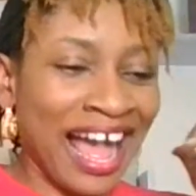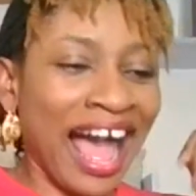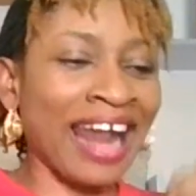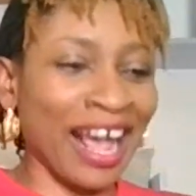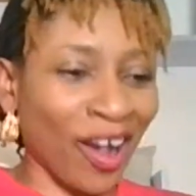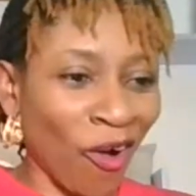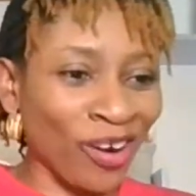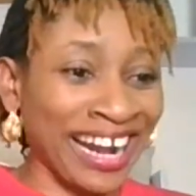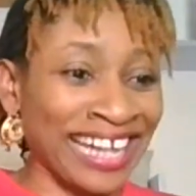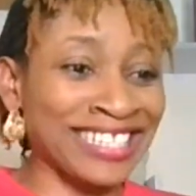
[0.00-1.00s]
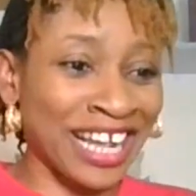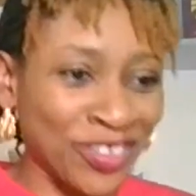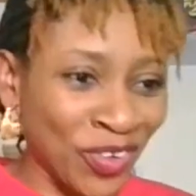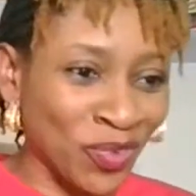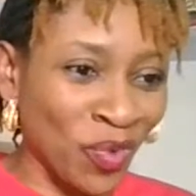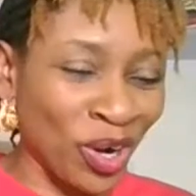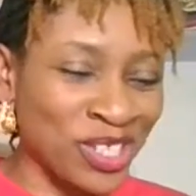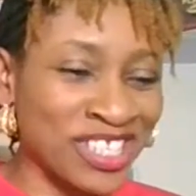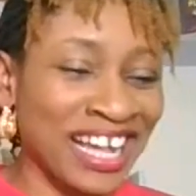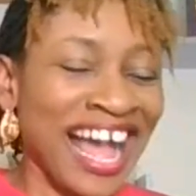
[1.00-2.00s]
and I called and I said those
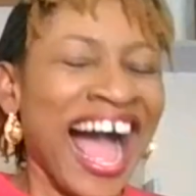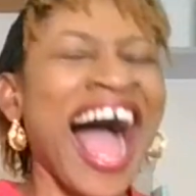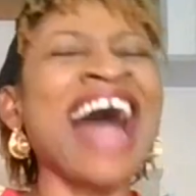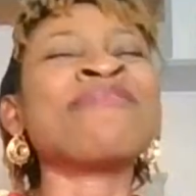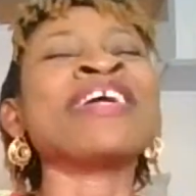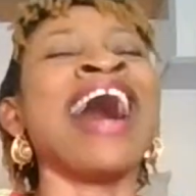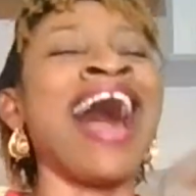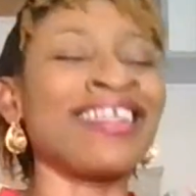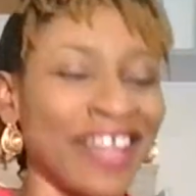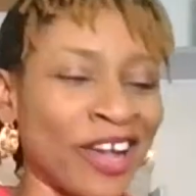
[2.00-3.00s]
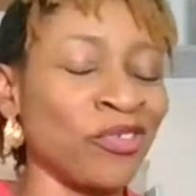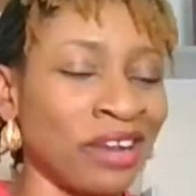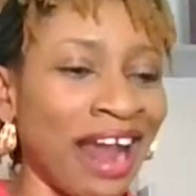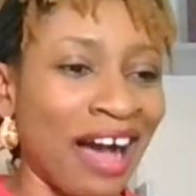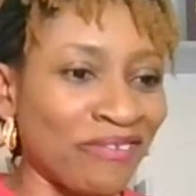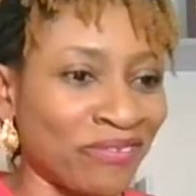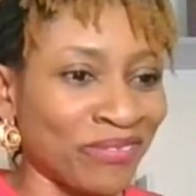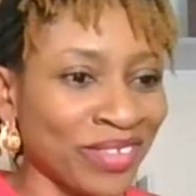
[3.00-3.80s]
words, and we had a good laugh.